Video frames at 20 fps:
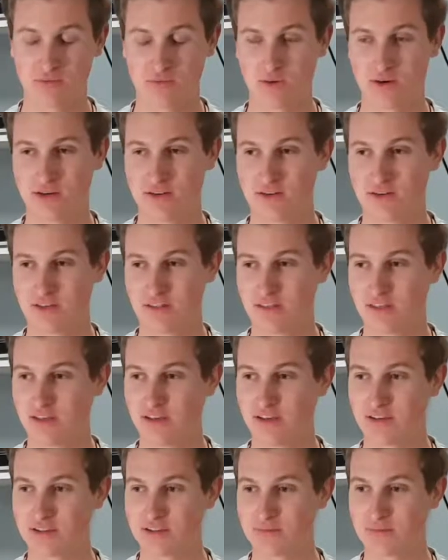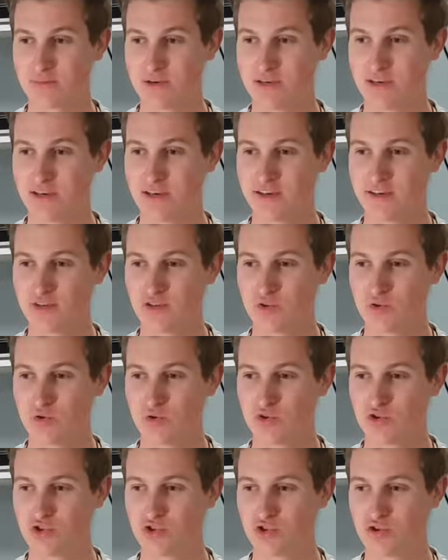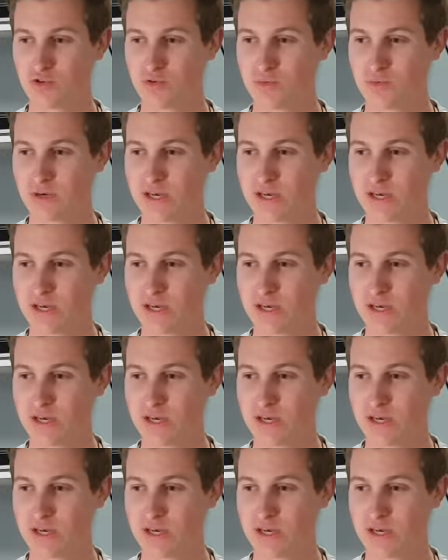One of the things being YouTube